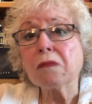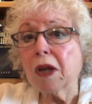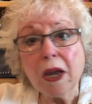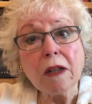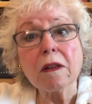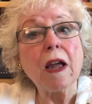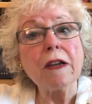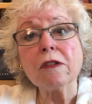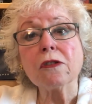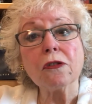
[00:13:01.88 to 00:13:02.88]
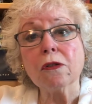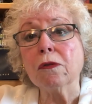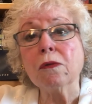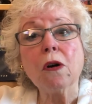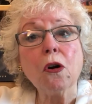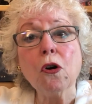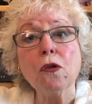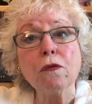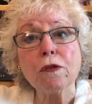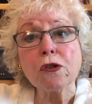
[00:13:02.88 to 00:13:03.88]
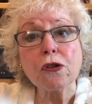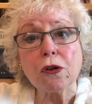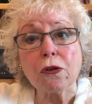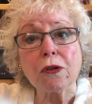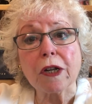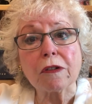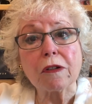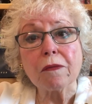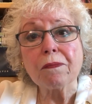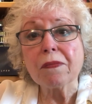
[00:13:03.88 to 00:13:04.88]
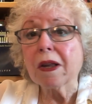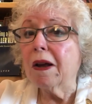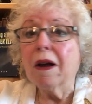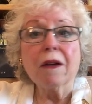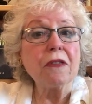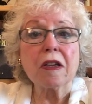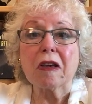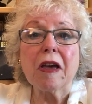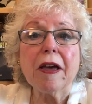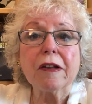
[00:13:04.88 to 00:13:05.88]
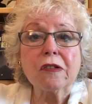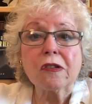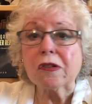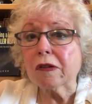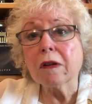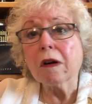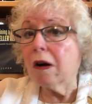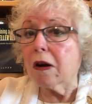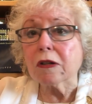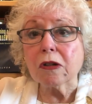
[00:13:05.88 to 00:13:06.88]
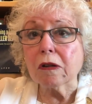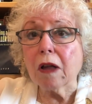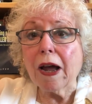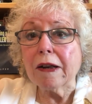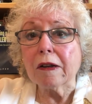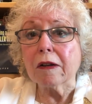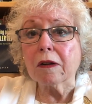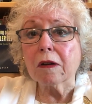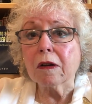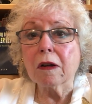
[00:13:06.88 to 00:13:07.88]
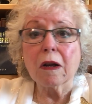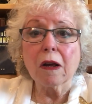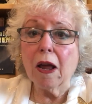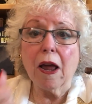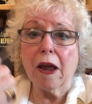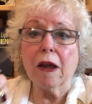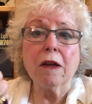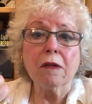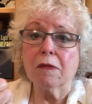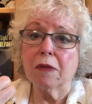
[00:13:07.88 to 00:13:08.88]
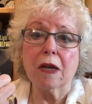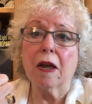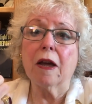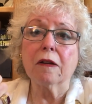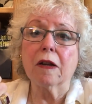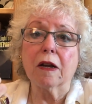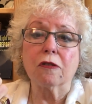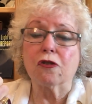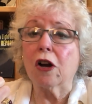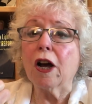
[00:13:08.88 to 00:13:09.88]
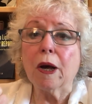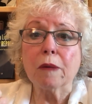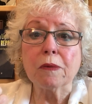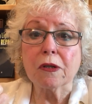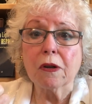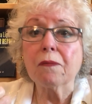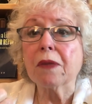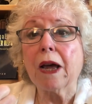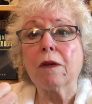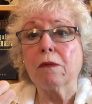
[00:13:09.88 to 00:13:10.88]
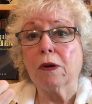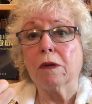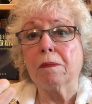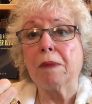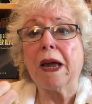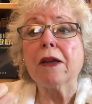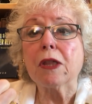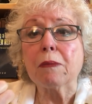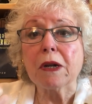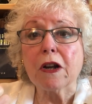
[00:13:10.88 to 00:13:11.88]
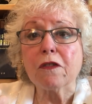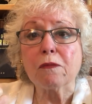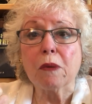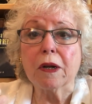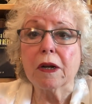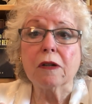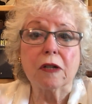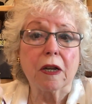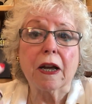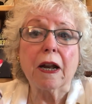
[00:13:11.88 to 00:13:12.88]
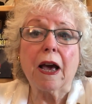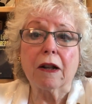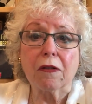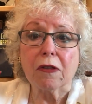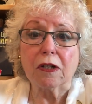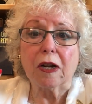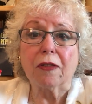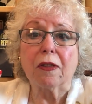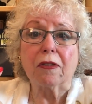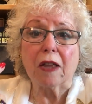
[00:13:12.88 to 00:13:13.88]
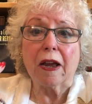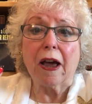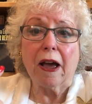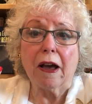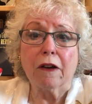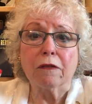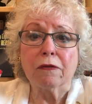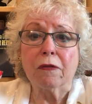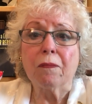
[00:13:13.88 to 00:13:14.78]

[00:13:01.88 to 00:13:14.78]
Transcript: He'd like to overturn it. The kids are delighted. A, they can't get jobs that will pay them enough money to get out of the debt that they have.